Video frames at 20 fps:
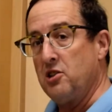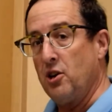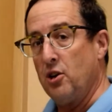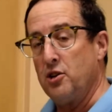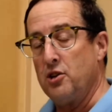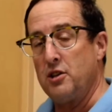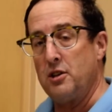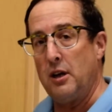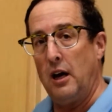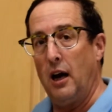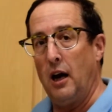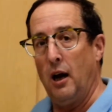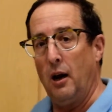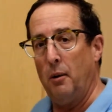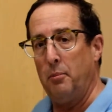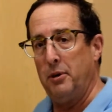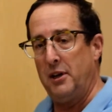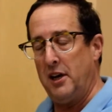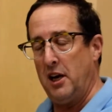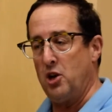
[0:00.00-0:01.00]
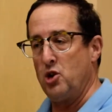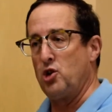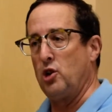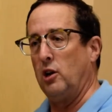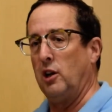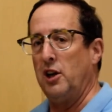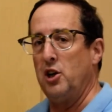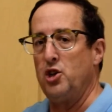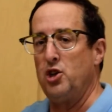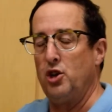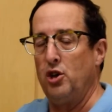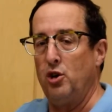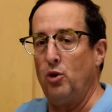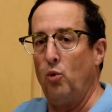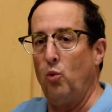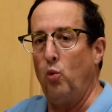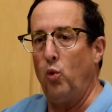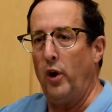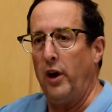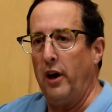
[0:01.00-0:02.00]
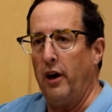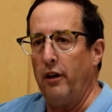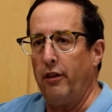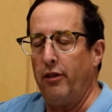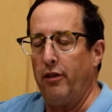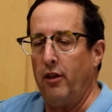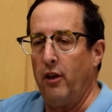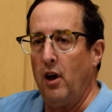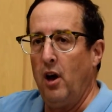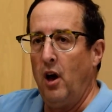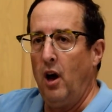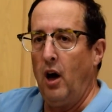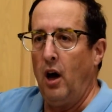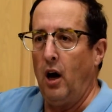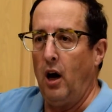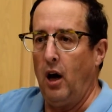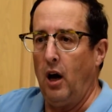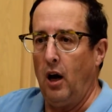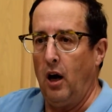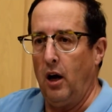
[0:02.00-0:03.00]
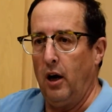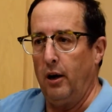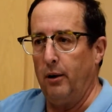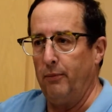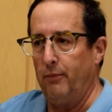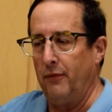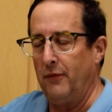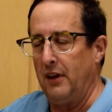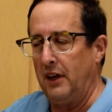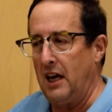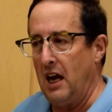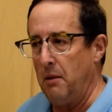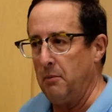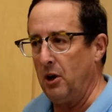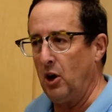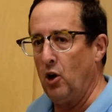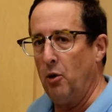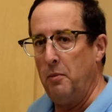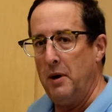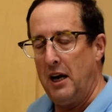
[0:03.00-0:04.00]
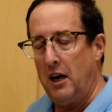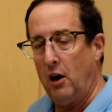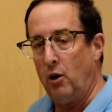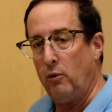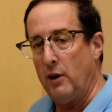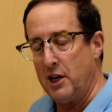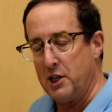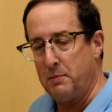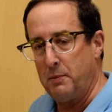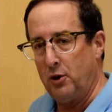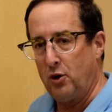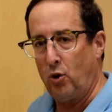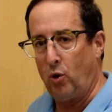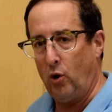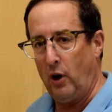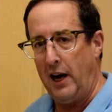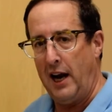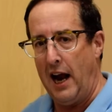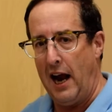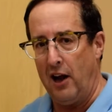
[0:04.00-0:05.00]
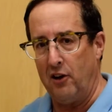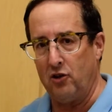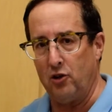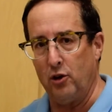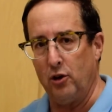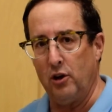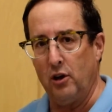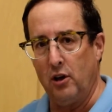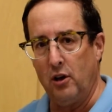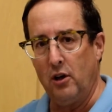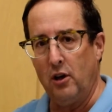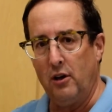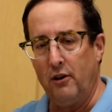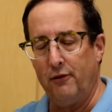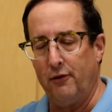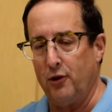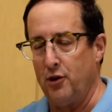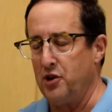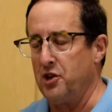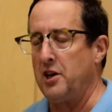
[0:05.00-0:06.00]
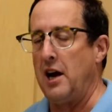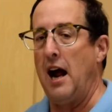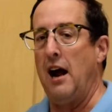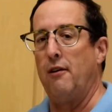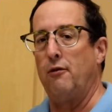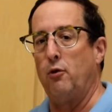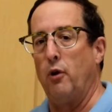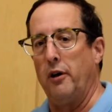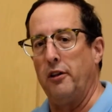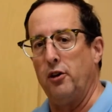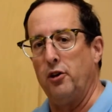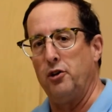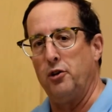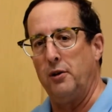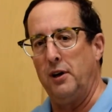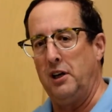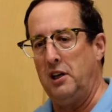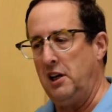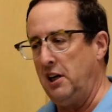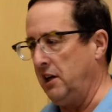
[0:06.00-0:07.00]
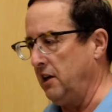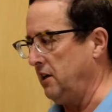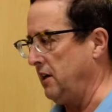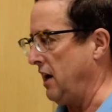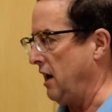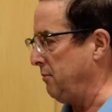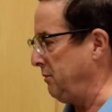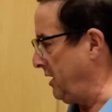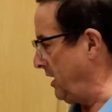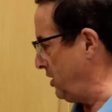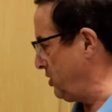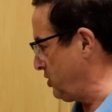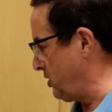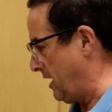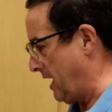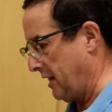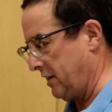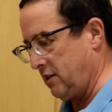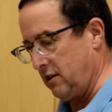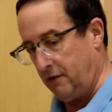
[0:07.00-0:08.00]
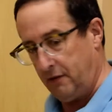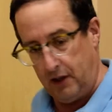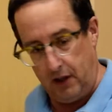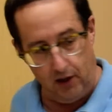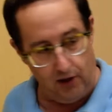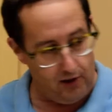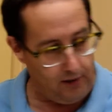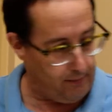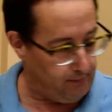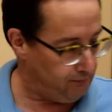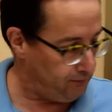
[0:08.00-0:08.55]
there's a potential issue with the chemical being a respiratory hazard for staff while they're doing decontamination activities.